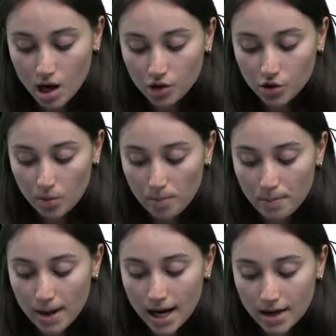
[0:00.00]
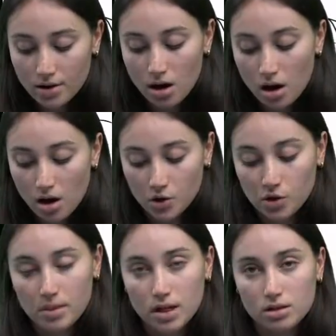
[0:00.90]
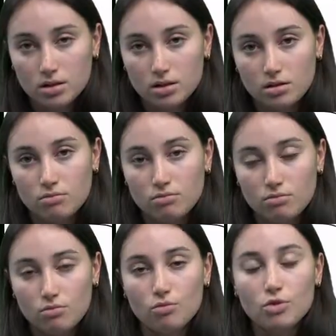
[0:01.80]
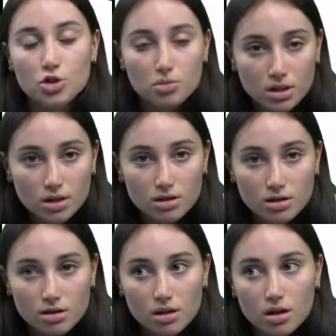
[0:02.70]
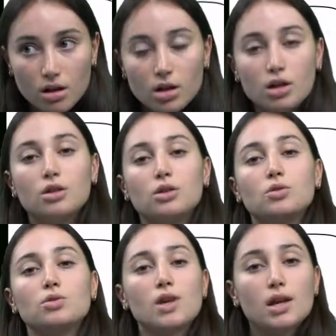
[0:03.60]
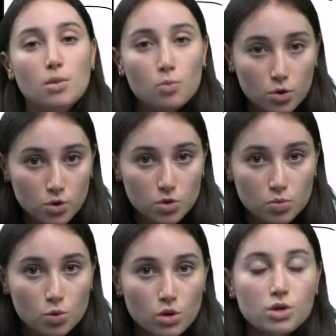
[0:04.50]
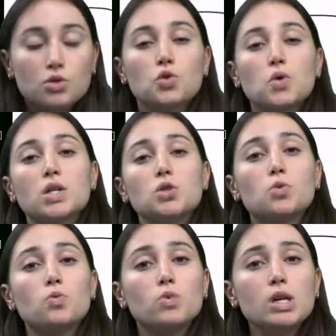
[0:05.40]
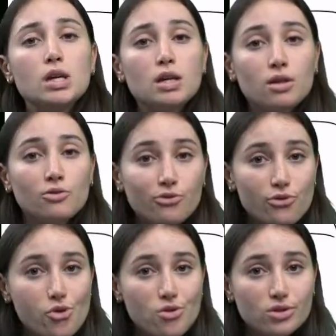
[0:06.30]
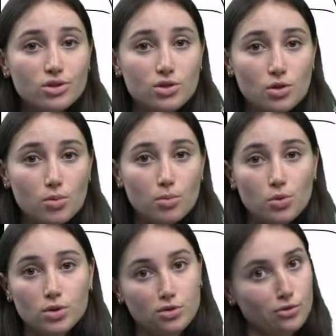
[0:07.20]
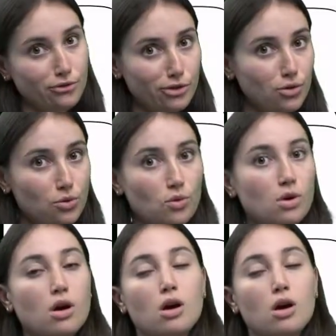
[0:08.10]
your main arguments, which means you say them once more. You try to reinforce your point of view.